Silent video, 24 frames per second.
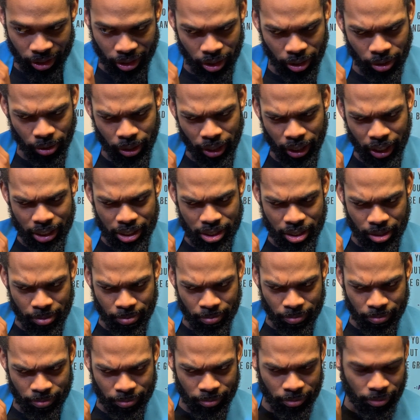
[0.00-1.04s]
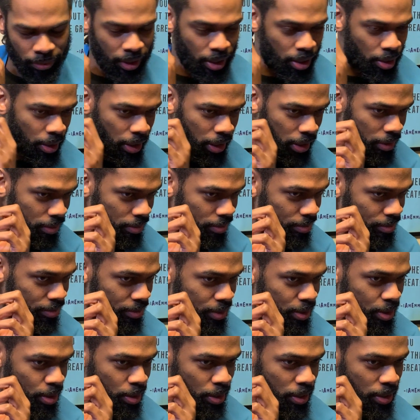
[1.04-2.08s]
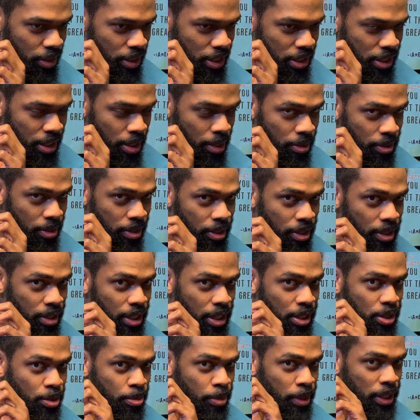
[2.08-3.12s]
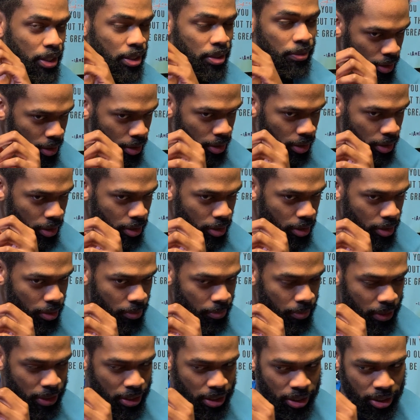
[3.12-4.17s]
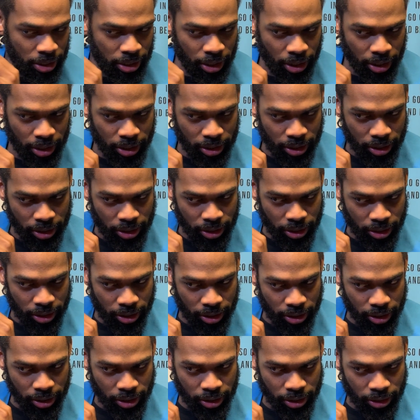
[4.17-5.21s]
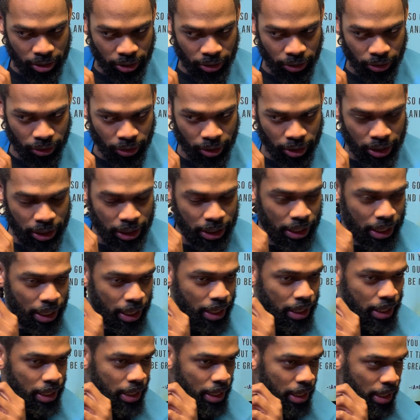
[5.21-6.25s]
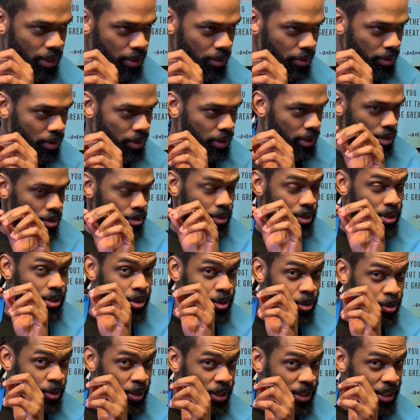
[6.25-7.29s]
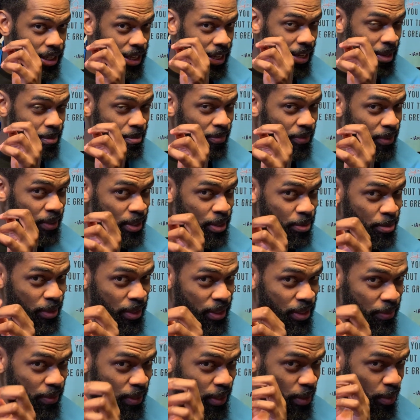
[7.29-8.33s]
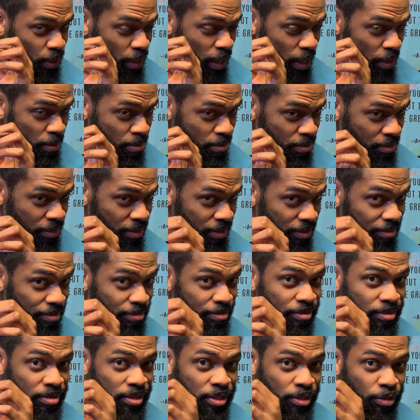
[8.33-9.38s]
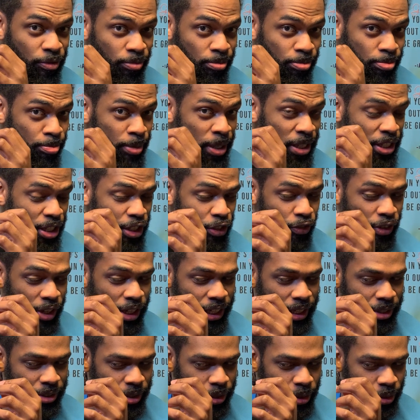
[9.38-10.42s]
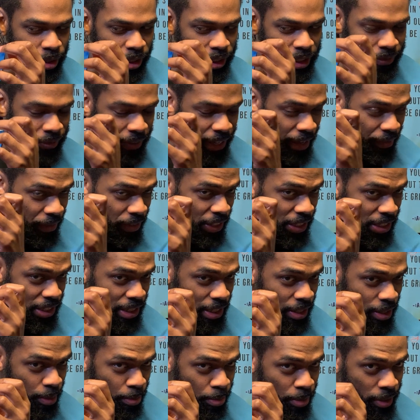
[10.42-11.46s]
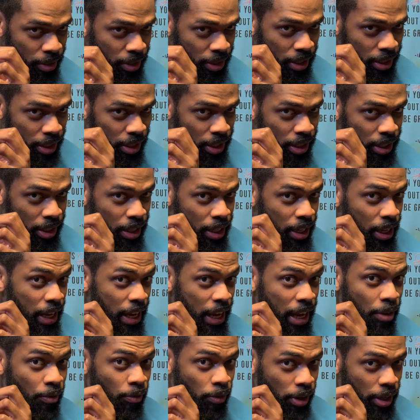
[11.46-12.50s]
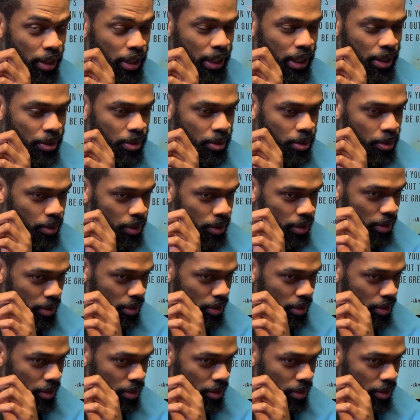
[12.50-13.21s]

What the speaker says: Oh, I got time. Okay, so that's not too bad. It's 6:39 now. So as soon as I'm finished with this video, I'm basically running out the door, leaving everything set up and running out the door.